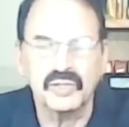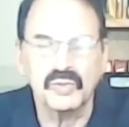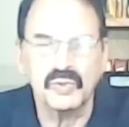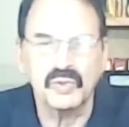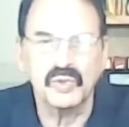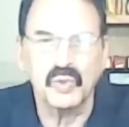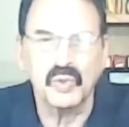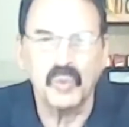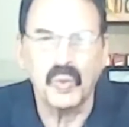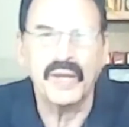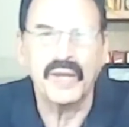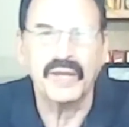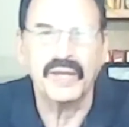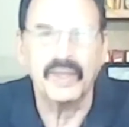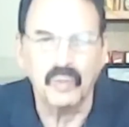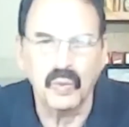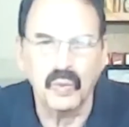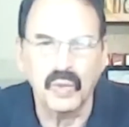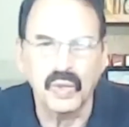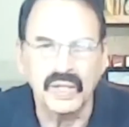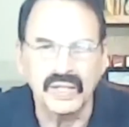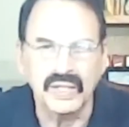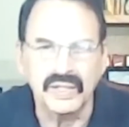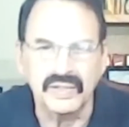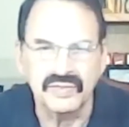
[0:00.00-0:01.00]
It's
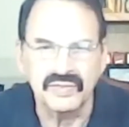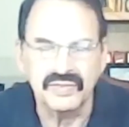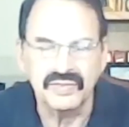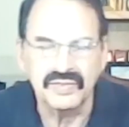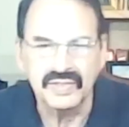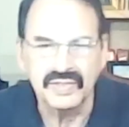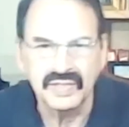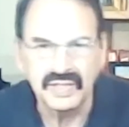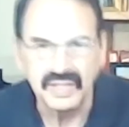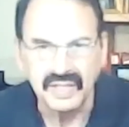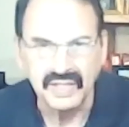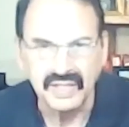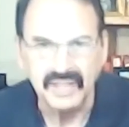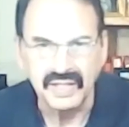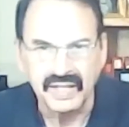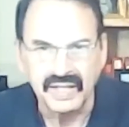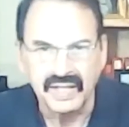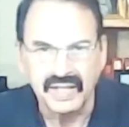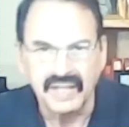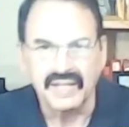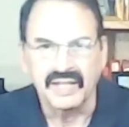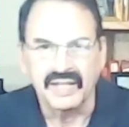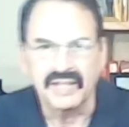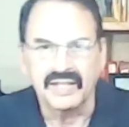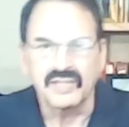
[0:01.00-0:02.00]
not new at all.
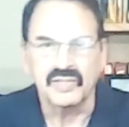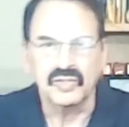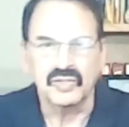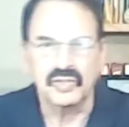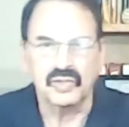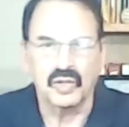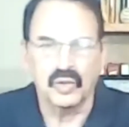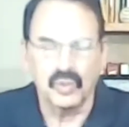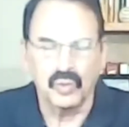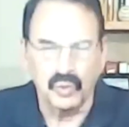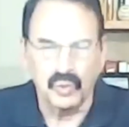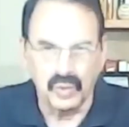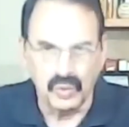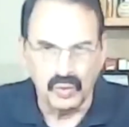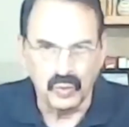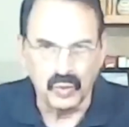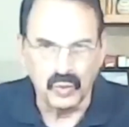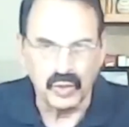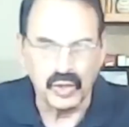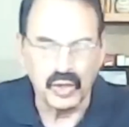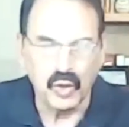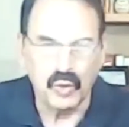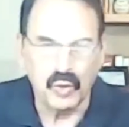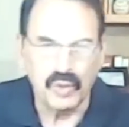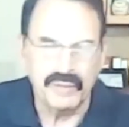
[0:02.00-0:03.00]
It's thousands of,
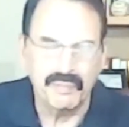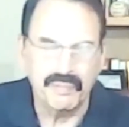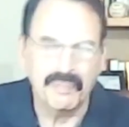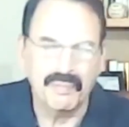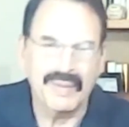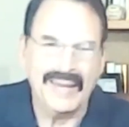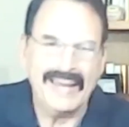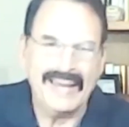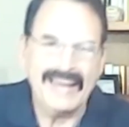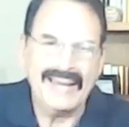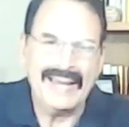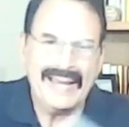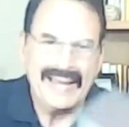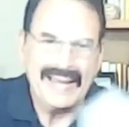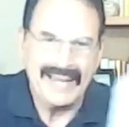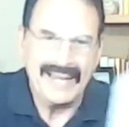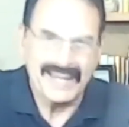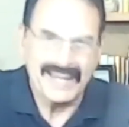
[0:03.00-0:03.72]
hundreds